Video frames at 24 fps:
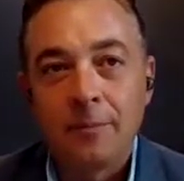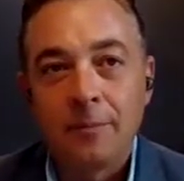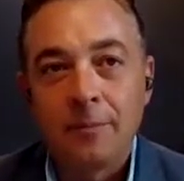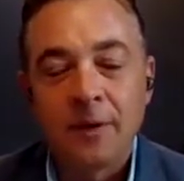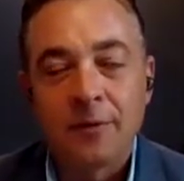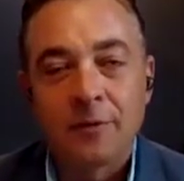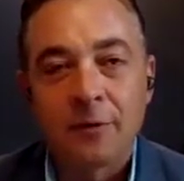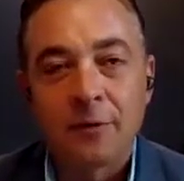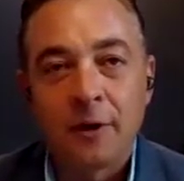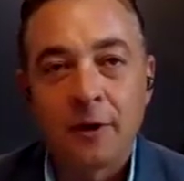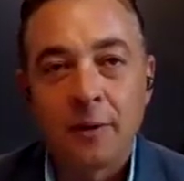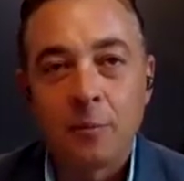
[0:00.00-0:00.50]

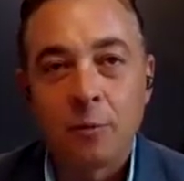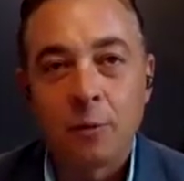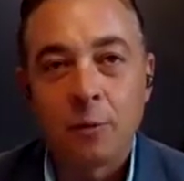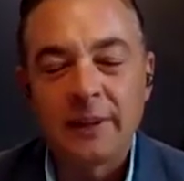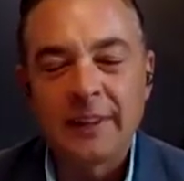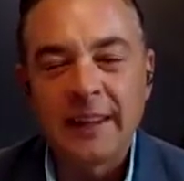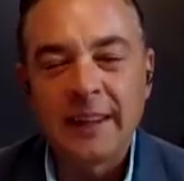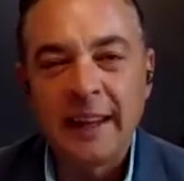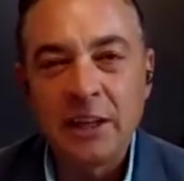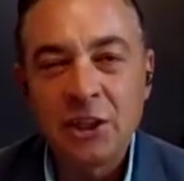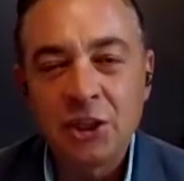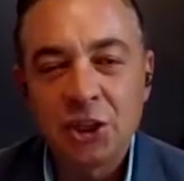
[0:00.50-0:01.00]
different
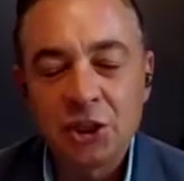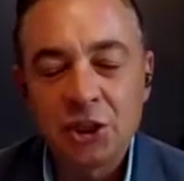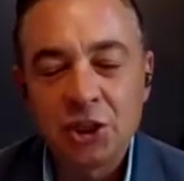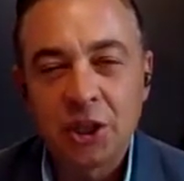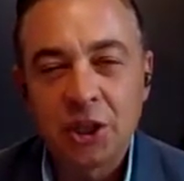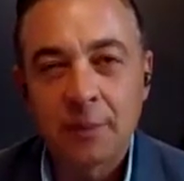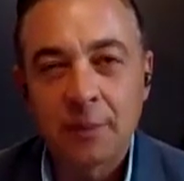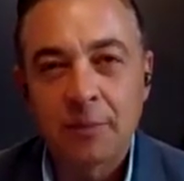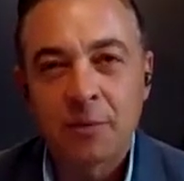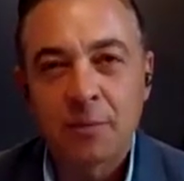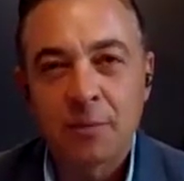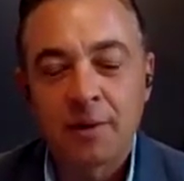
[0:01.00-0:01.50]

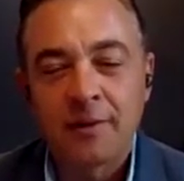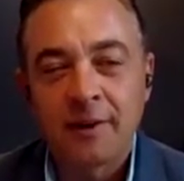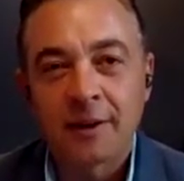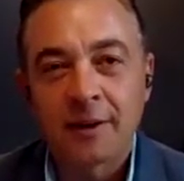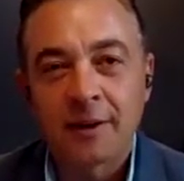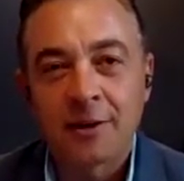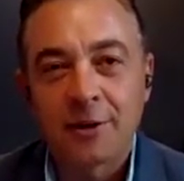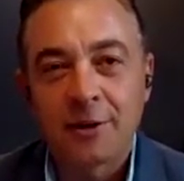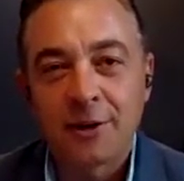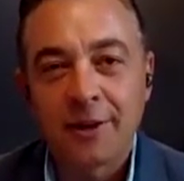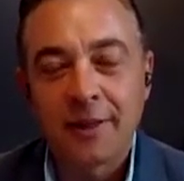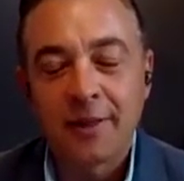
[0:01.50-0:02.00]
relationships,
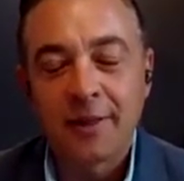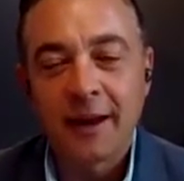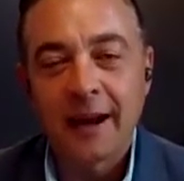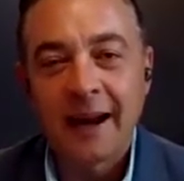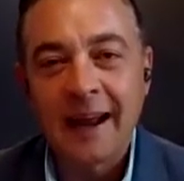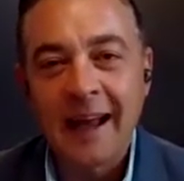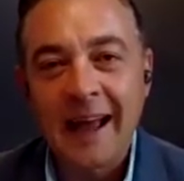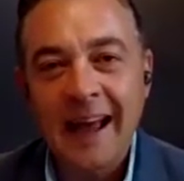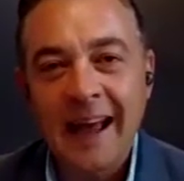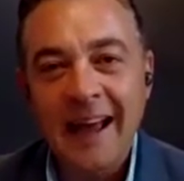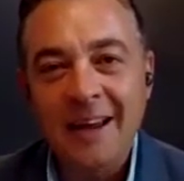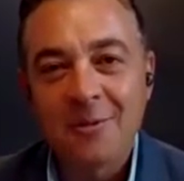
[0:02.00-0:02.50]
particularly that
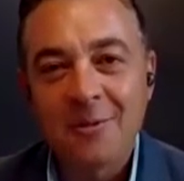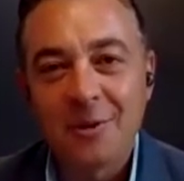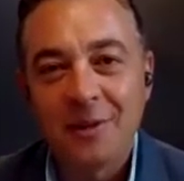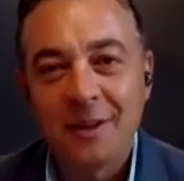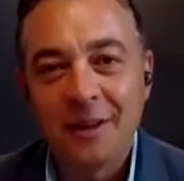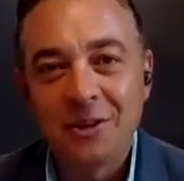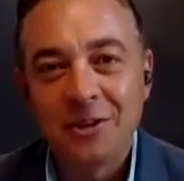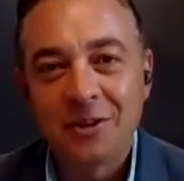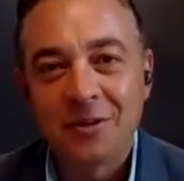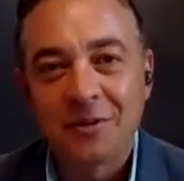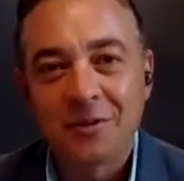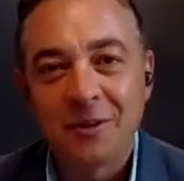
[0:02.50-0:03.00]
I had
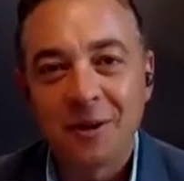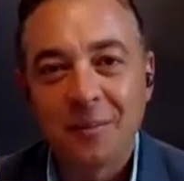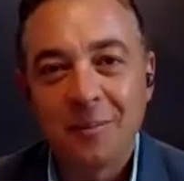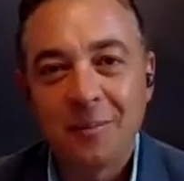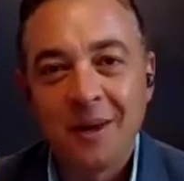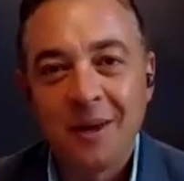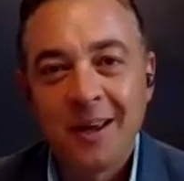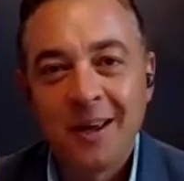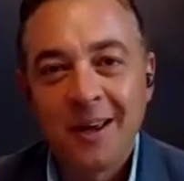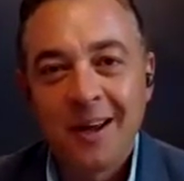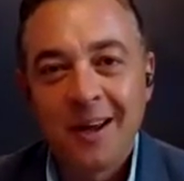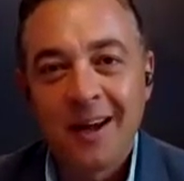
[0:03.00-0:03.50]
with each of them,